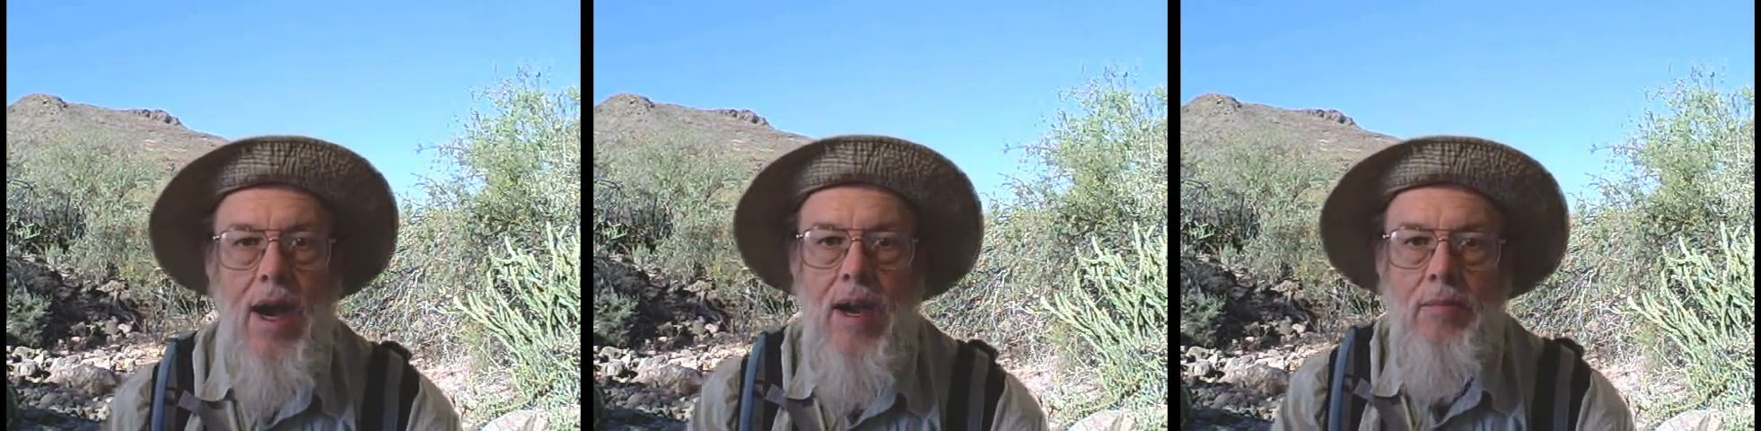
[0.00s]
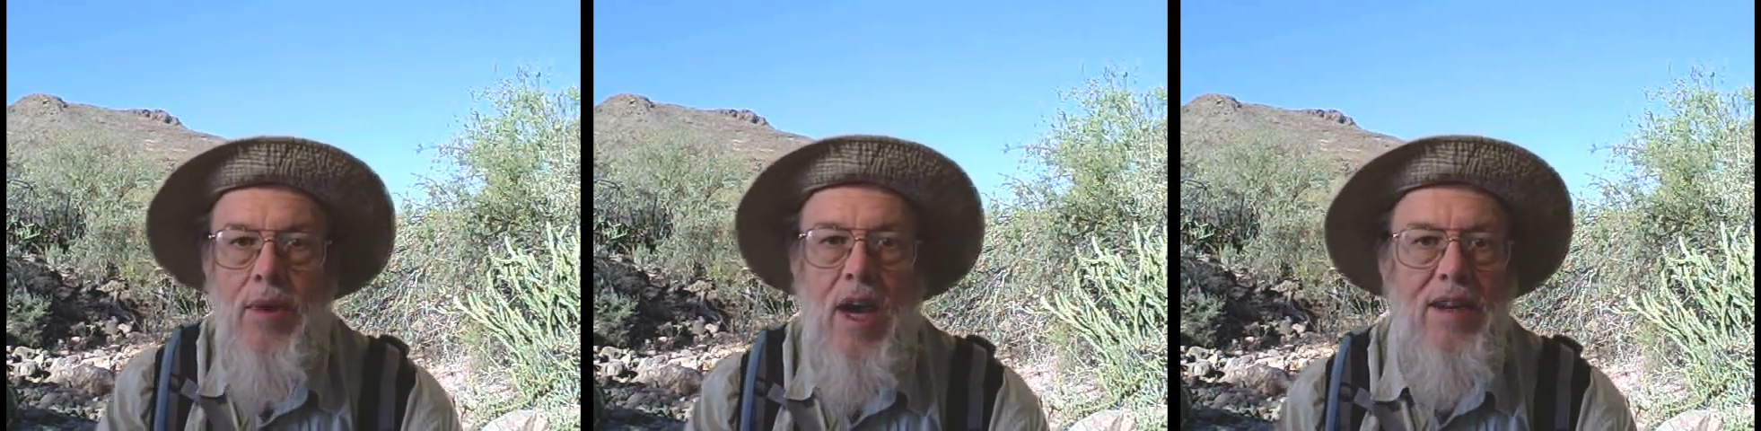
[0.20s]

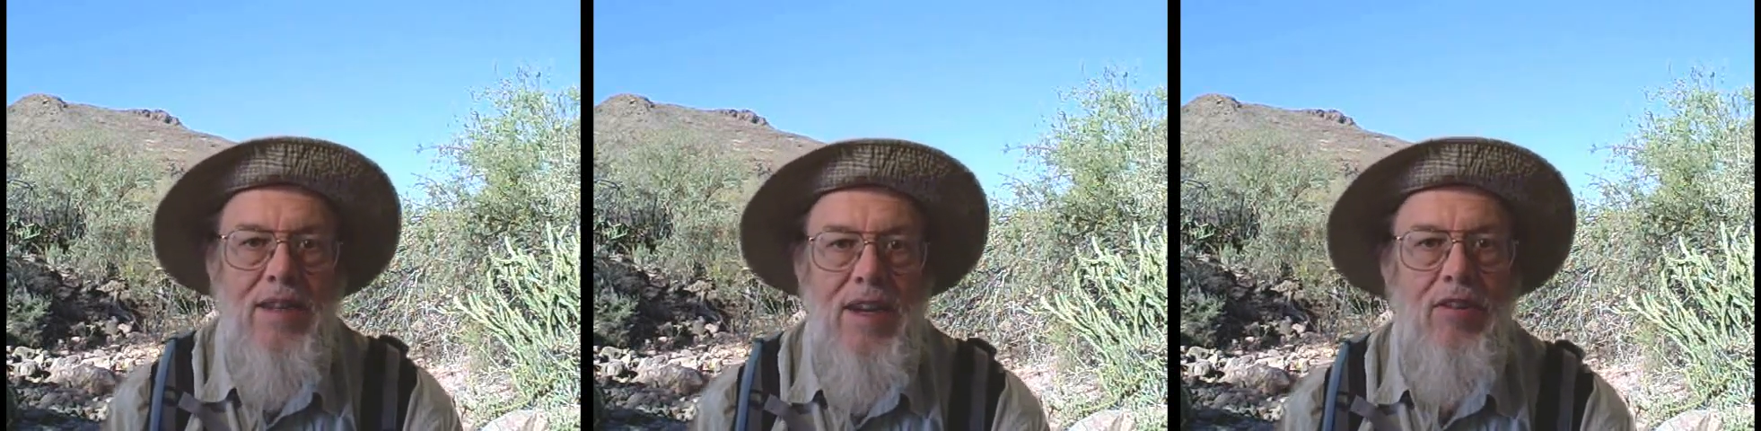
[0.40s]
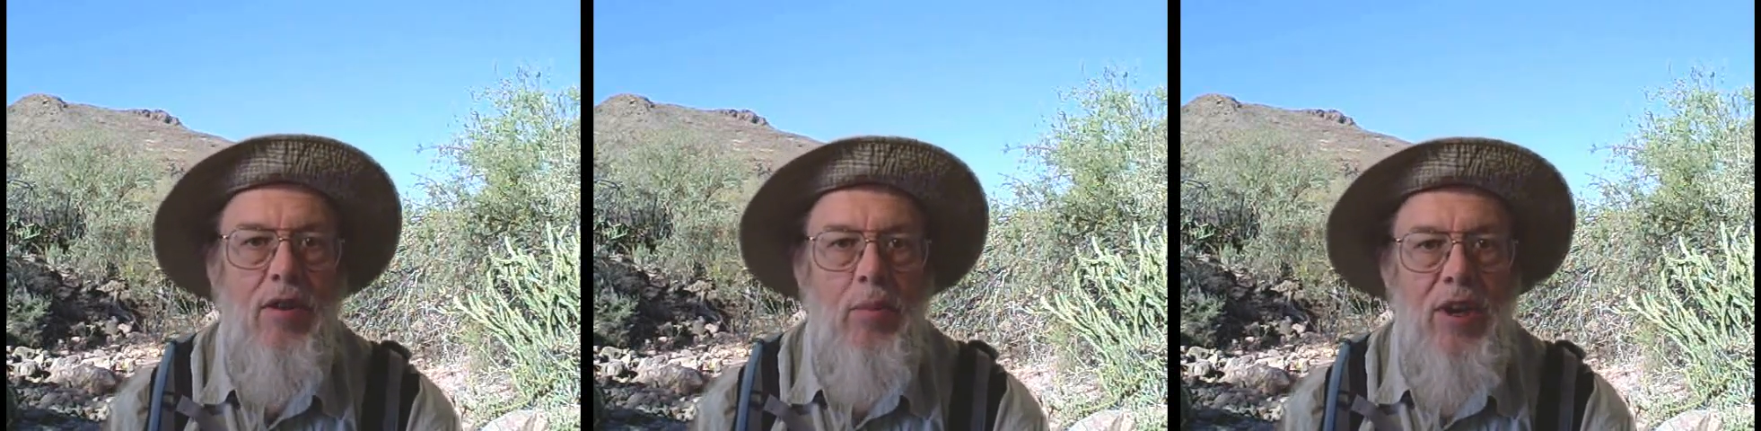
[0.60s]
I'm
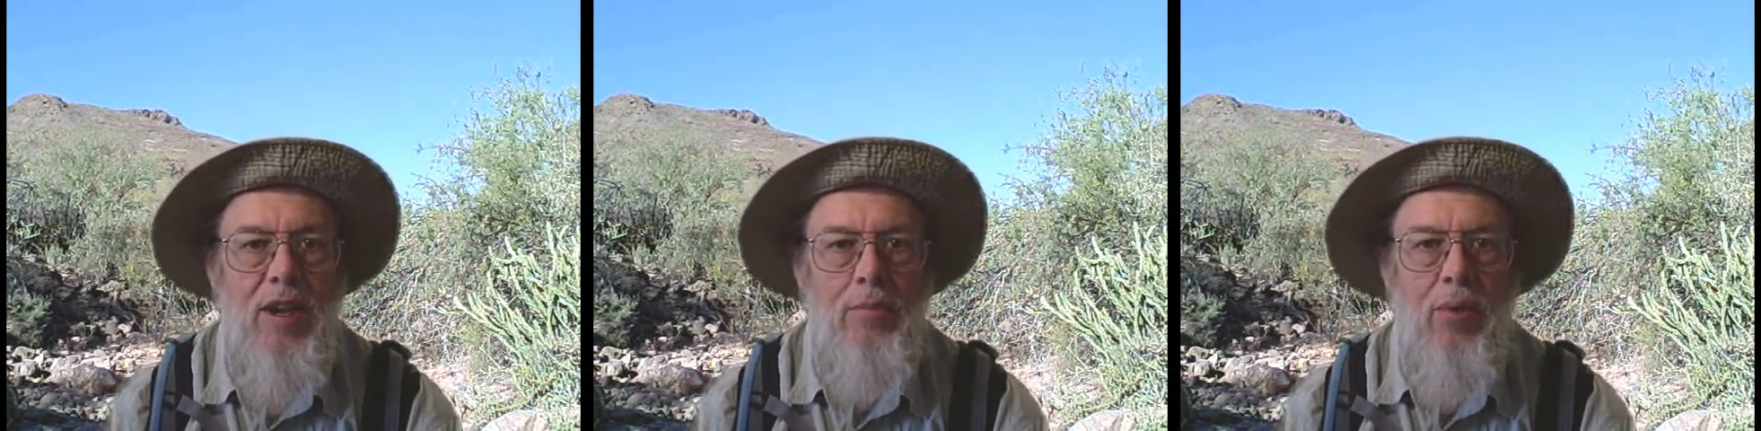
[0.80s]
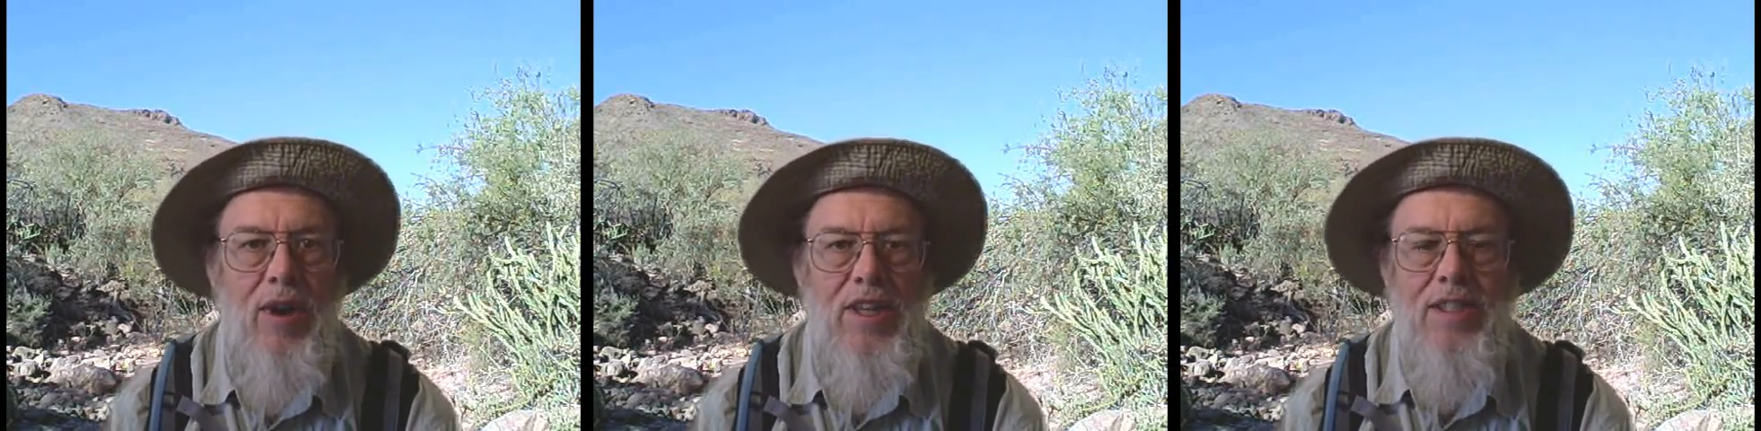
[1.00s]
not terribly
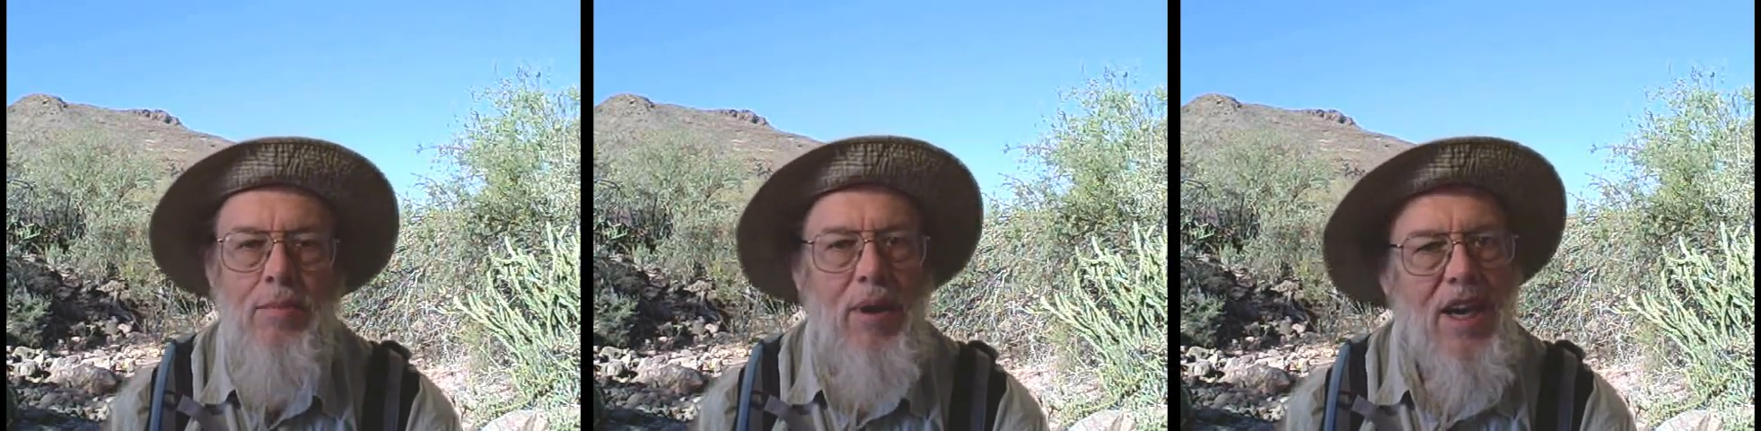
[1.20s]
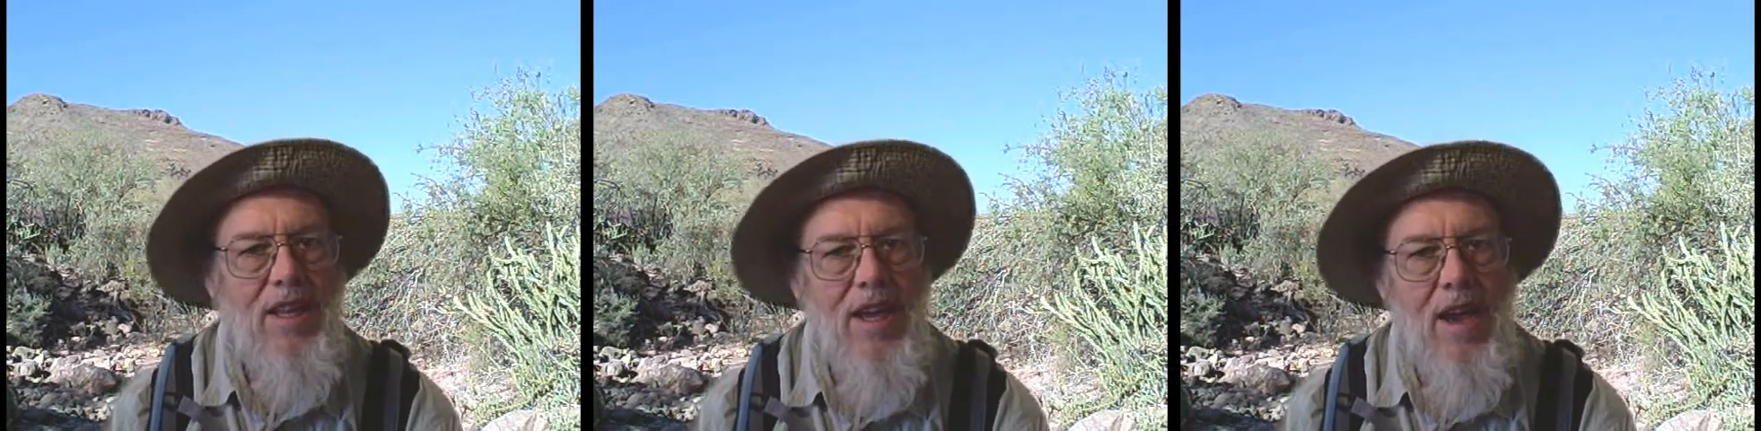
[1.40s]

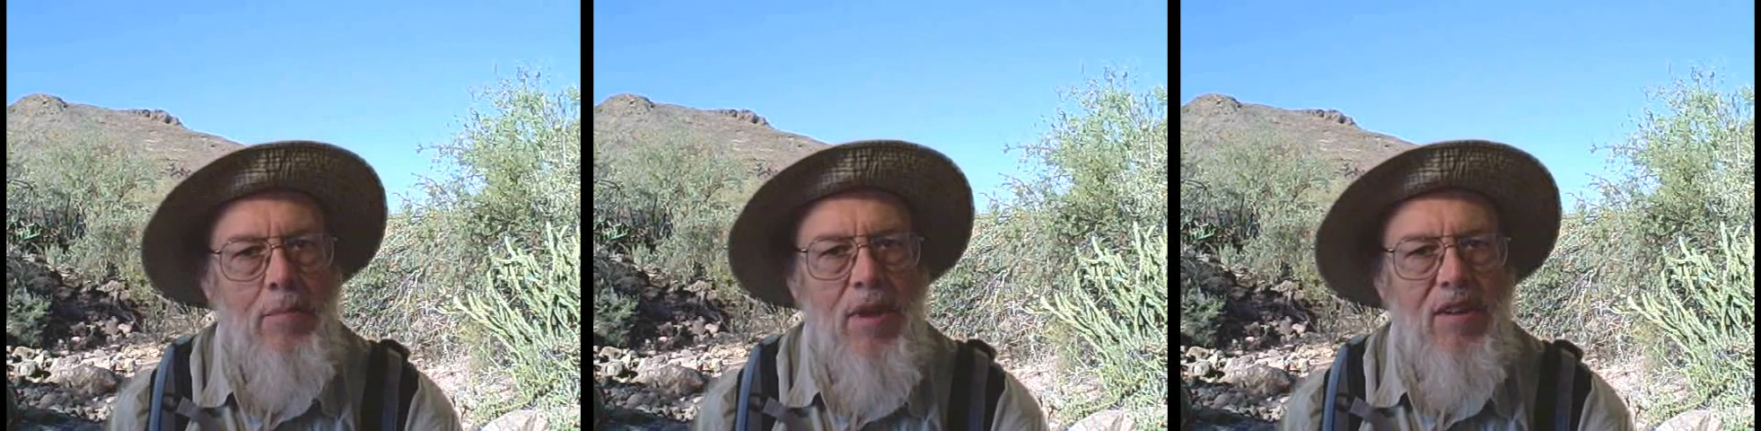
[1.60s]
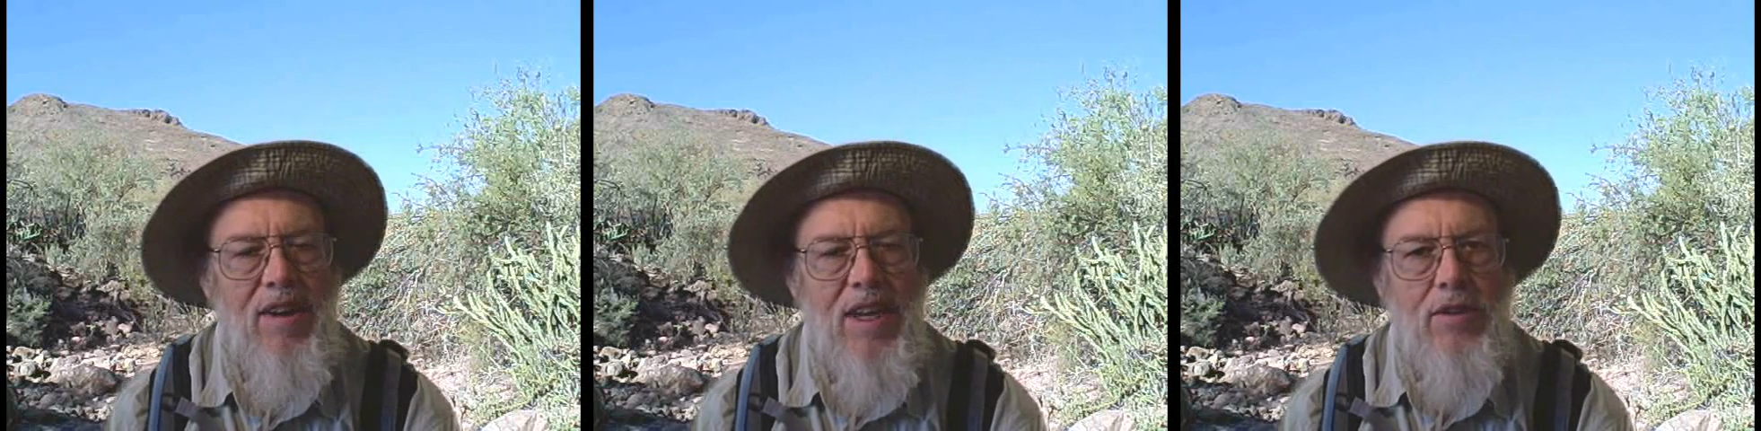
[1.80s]
impressed by the
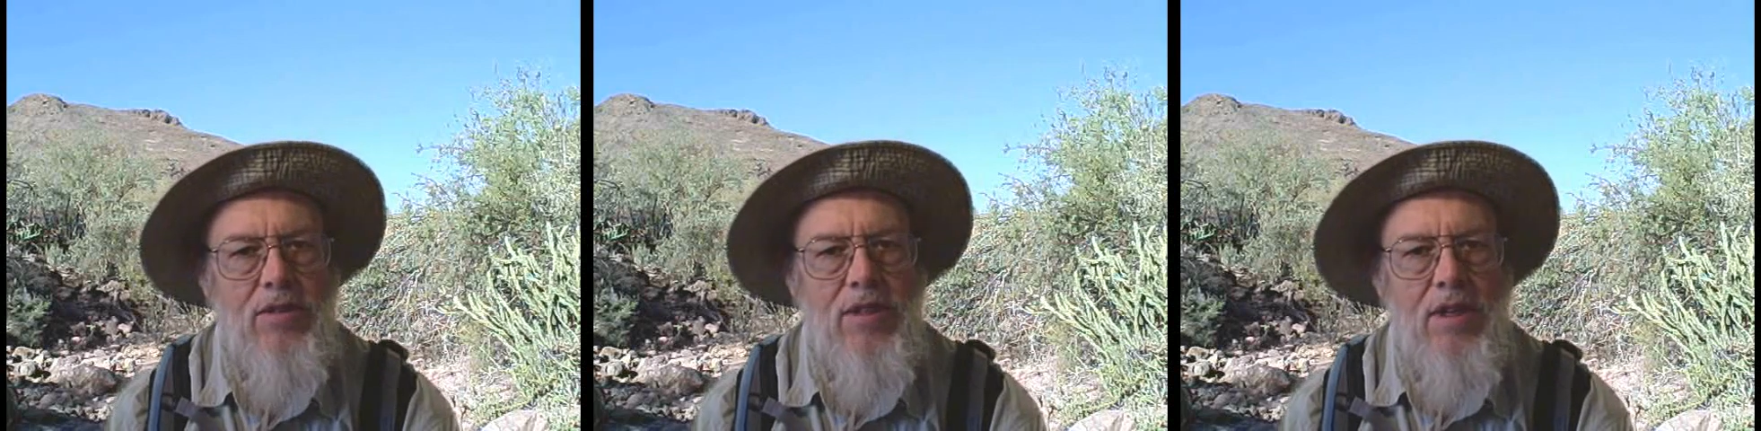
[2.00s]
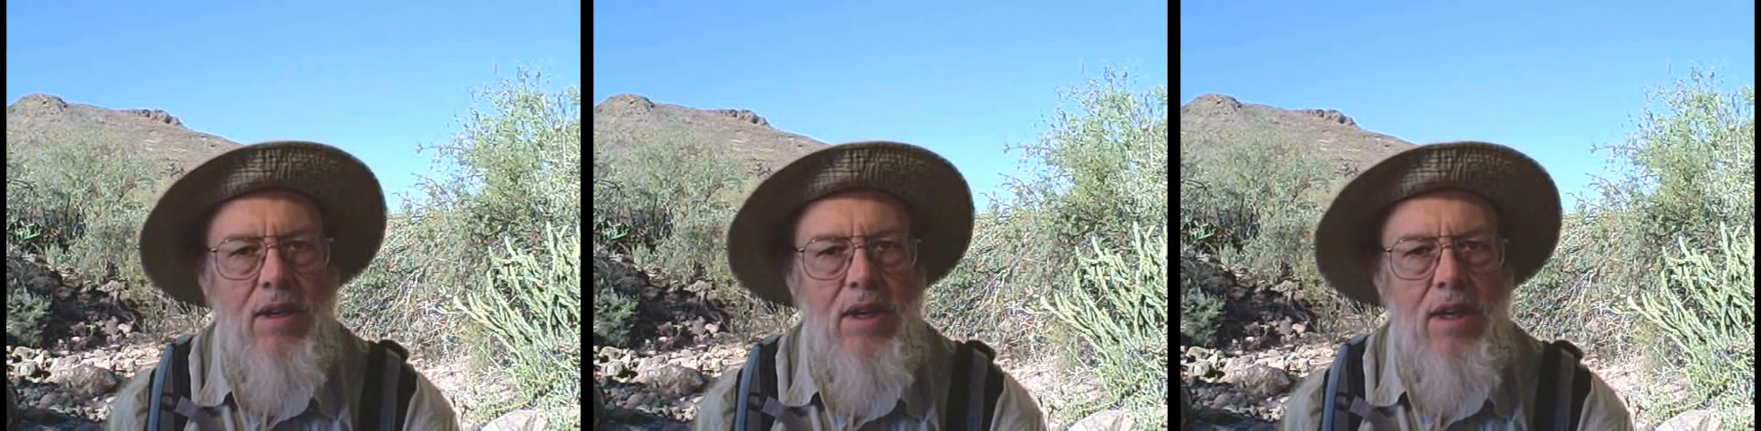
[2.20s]
emulators.